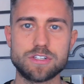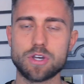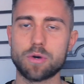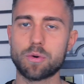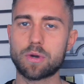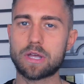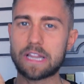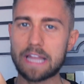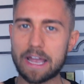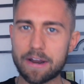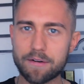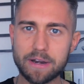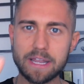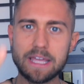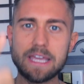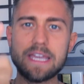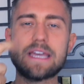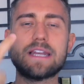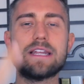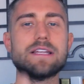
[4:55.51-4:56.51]
So
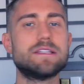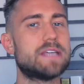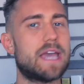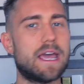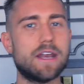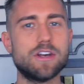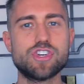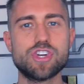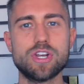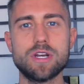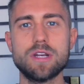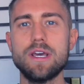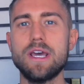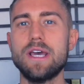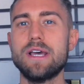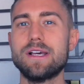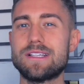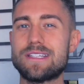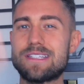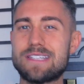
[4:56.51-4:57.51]
clarity and intention,
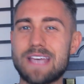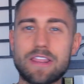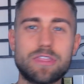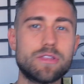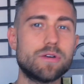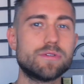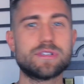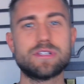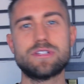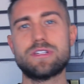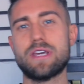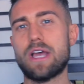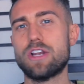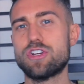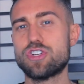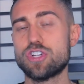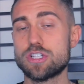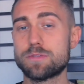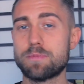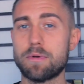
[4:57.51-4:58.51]
set those
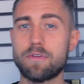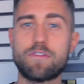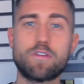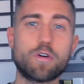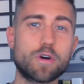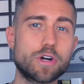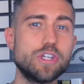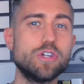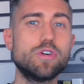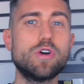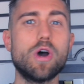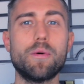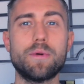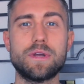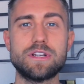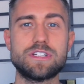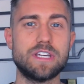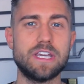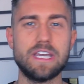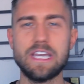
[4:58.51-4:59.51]
intentions before you go
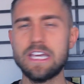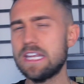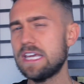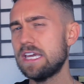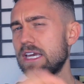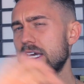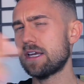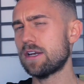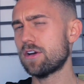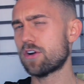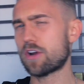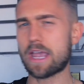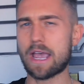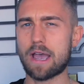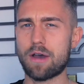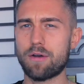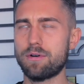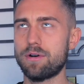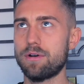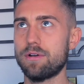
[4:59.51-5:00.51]
into any
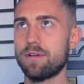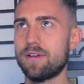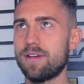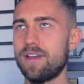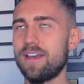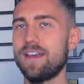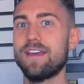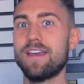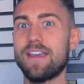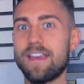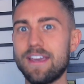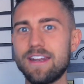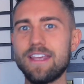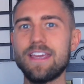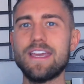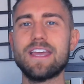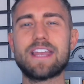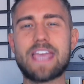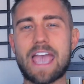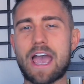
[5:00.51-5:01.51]
encounter,
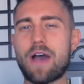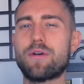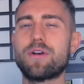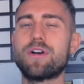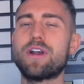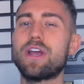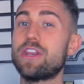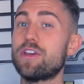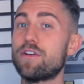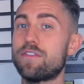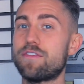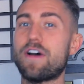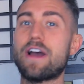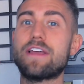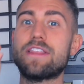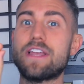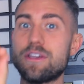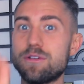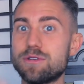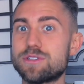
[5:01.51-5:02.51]
any encounter, and you'll
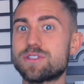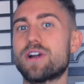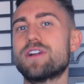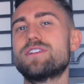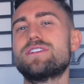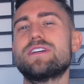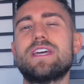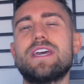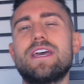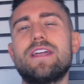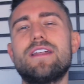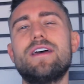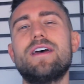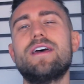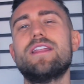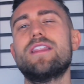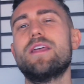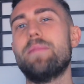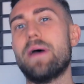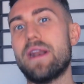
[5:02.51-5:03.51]
find that you start to get
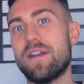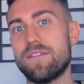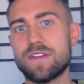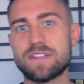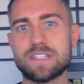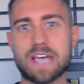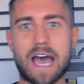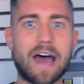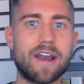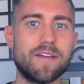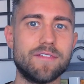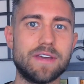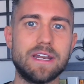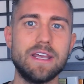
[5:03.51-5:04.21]
the benefits out of